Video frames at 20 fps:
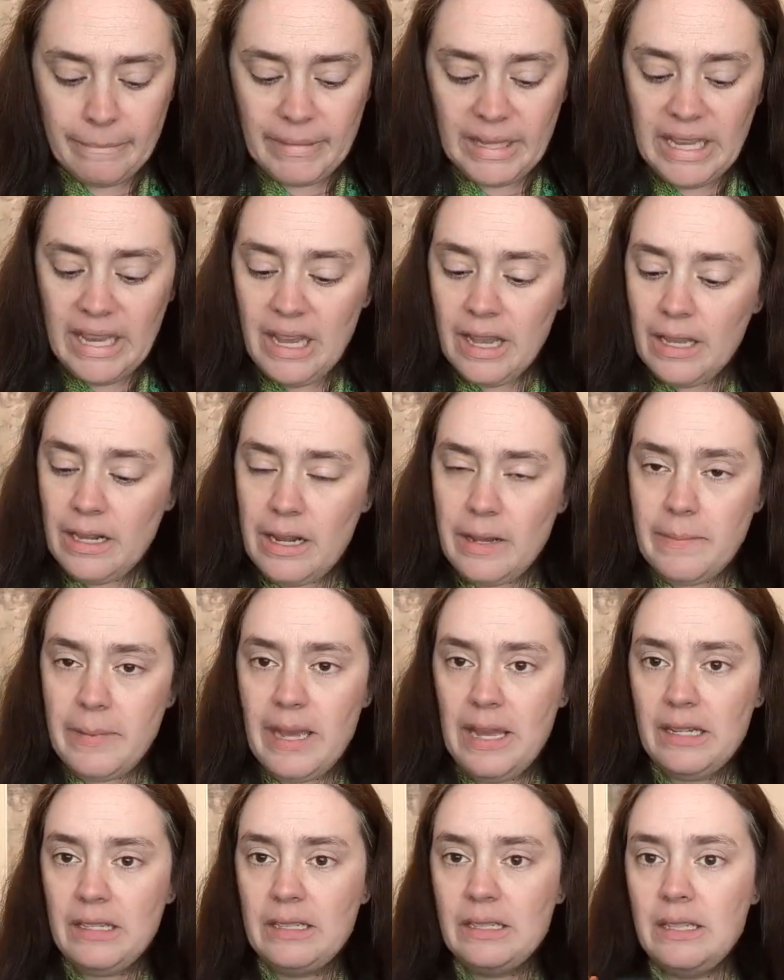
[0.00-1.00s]
Yeah, and I'm
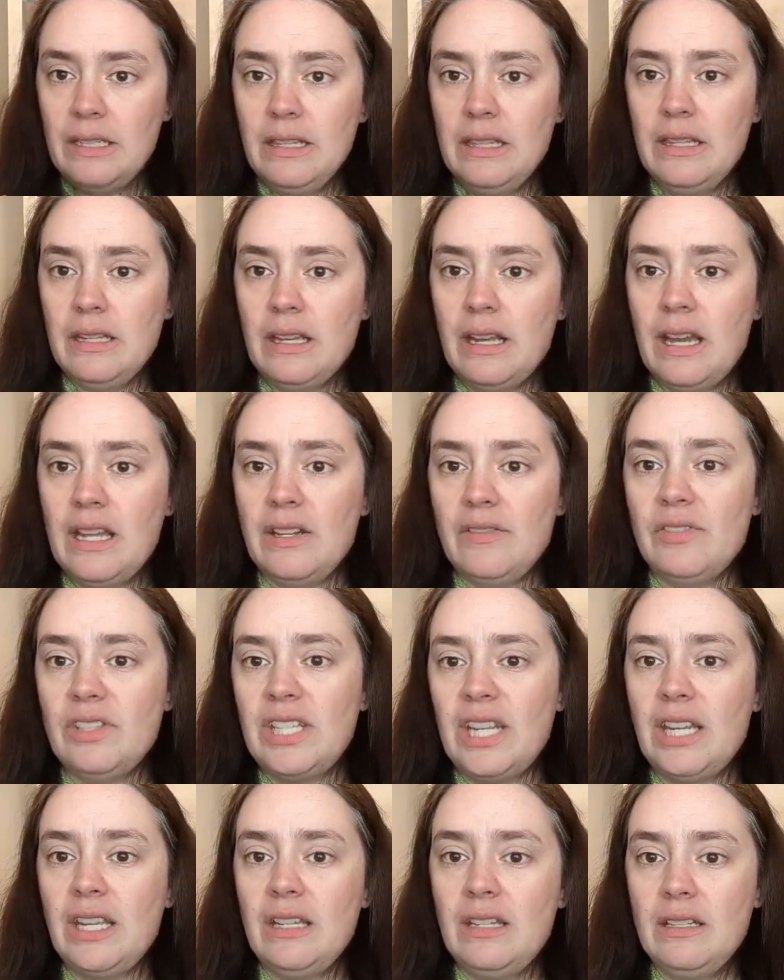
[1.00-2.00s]
at the kind of
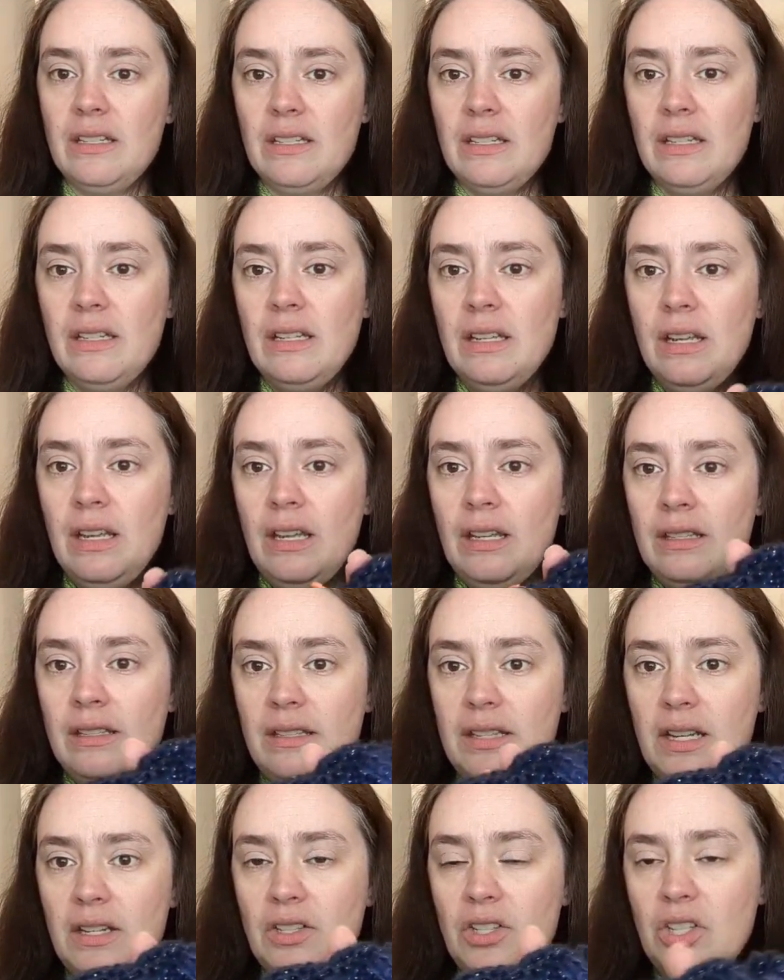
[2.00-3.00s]
second
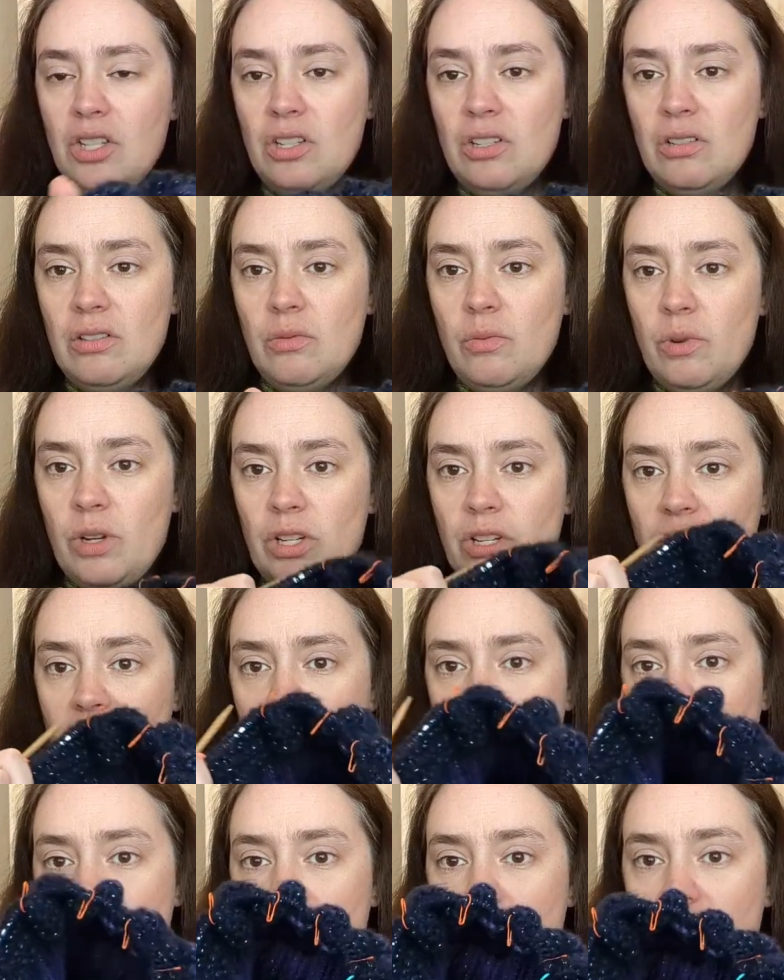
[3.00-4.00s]
section where you
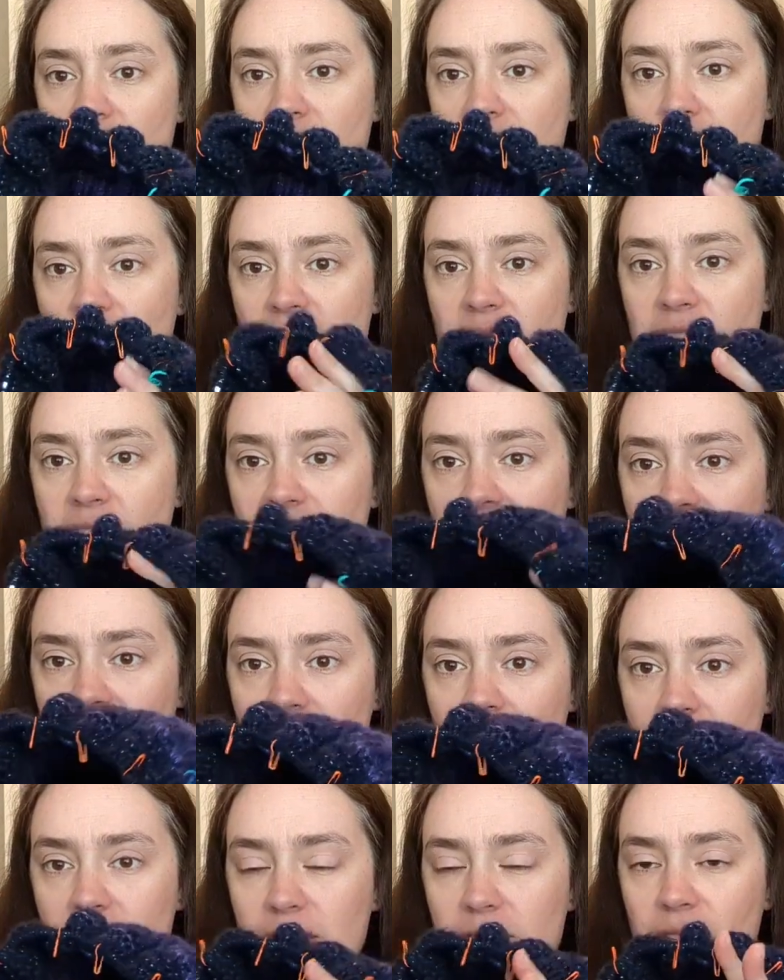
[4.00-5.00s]
start doing decreases,
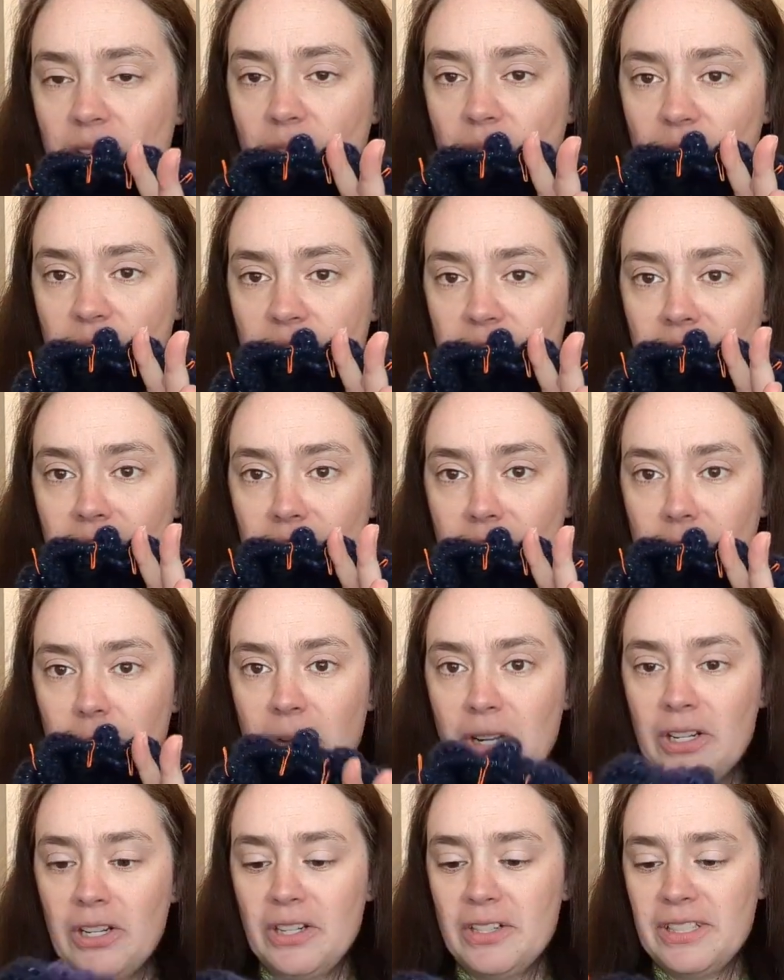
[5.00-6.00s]
hence all the stitch
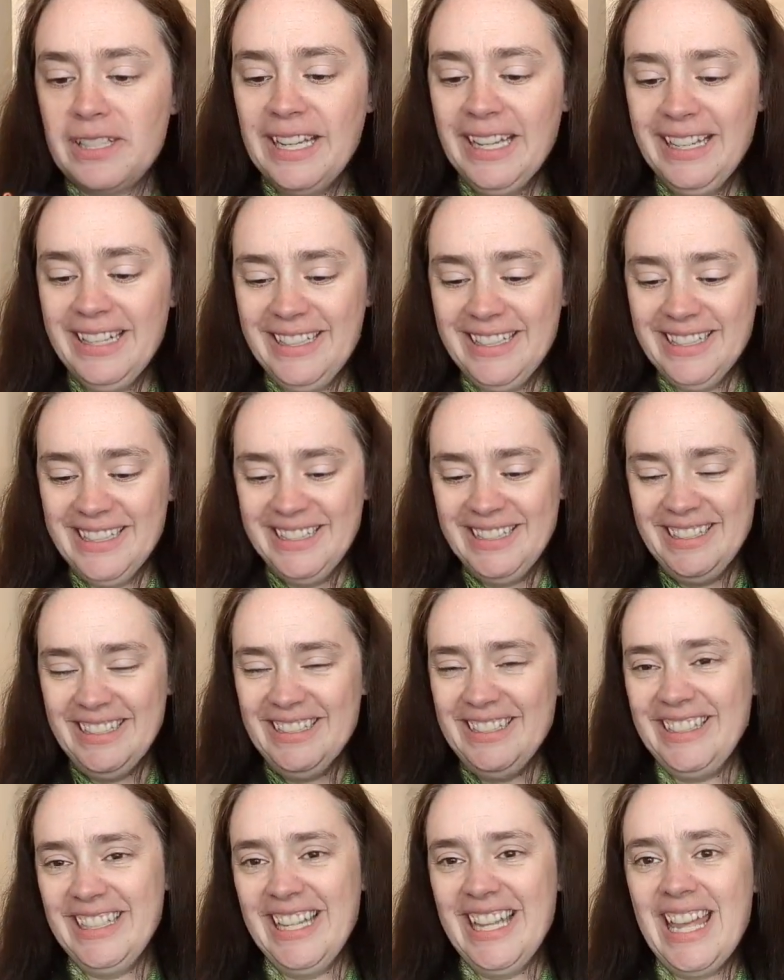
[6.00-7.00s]
markers,
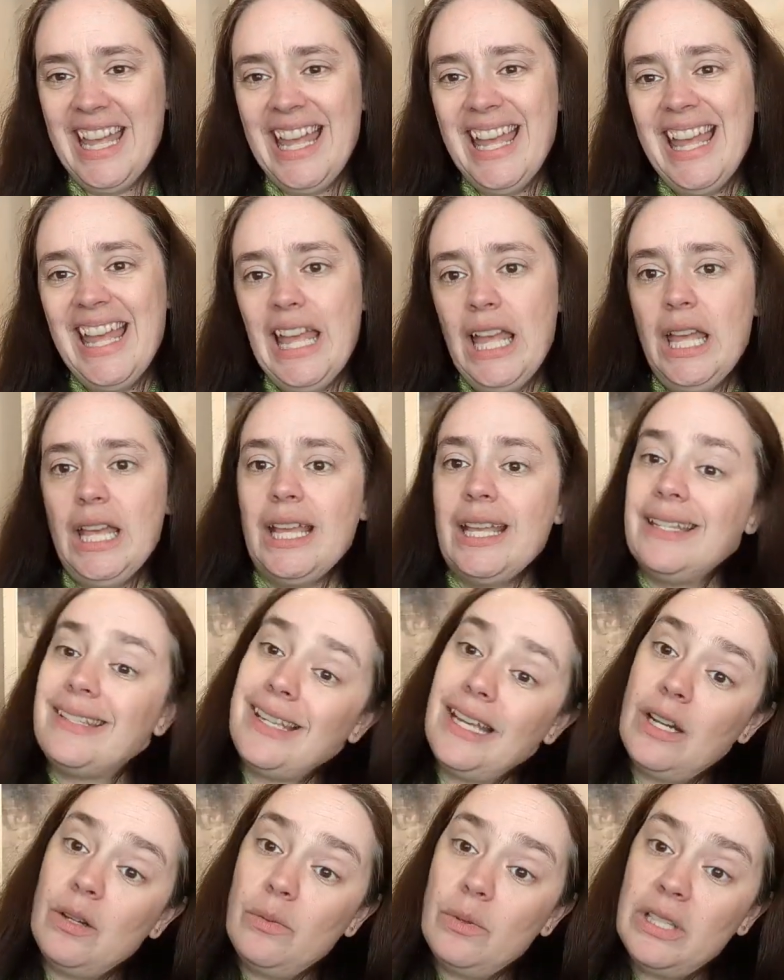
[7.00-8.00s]
because
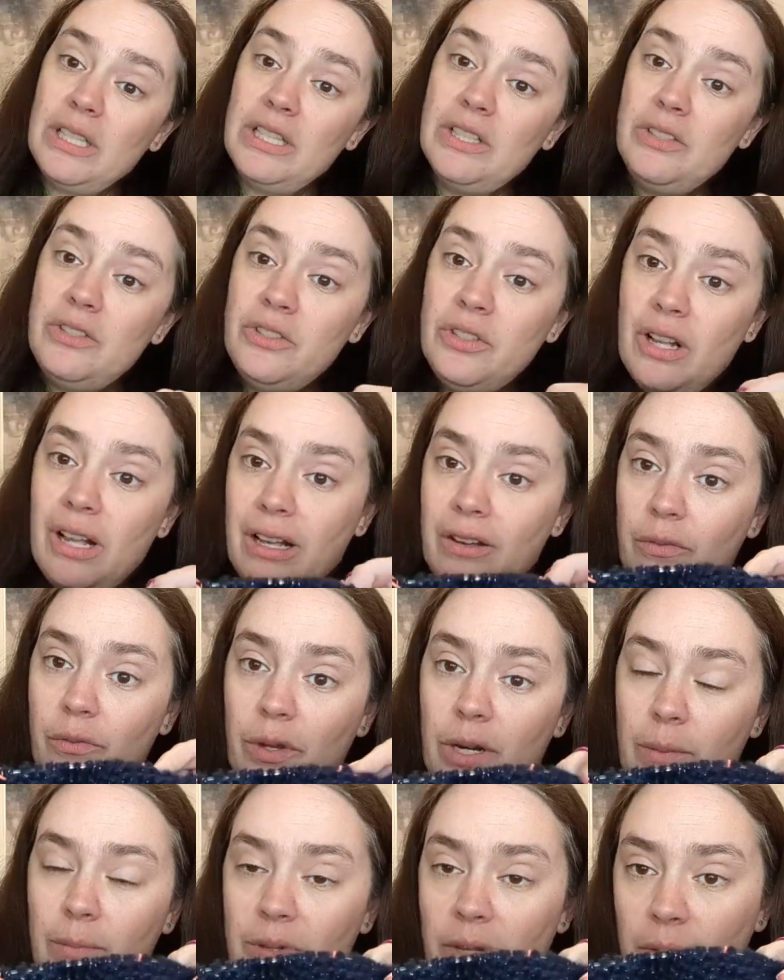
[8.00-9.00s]
I don't want to lose track of what
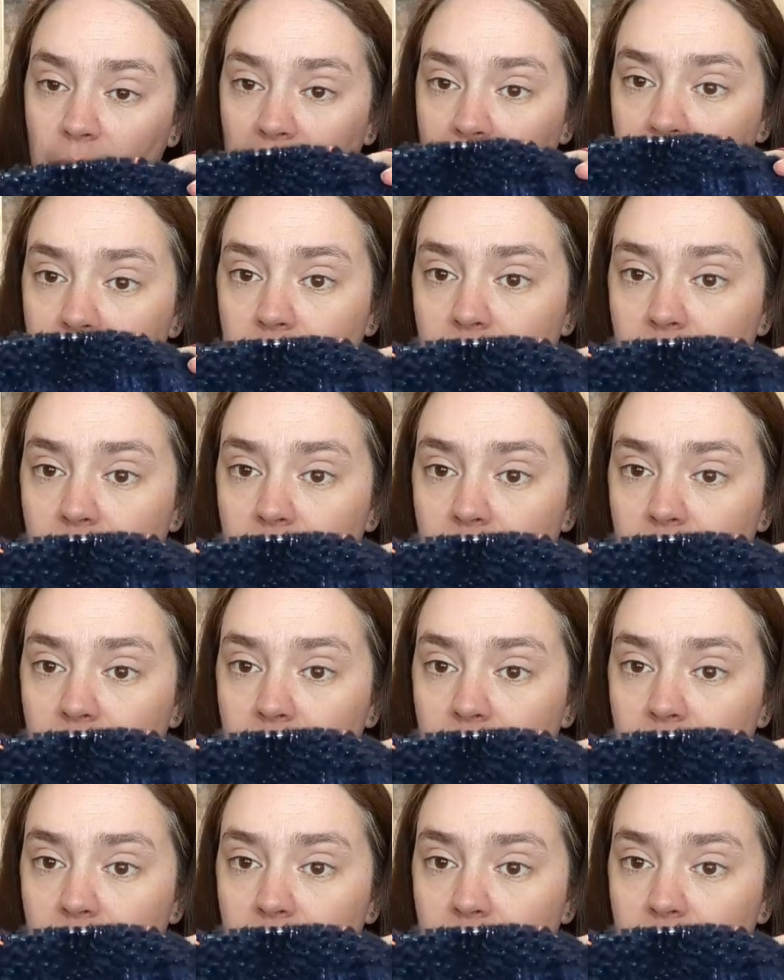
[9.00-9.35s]
I'm doing.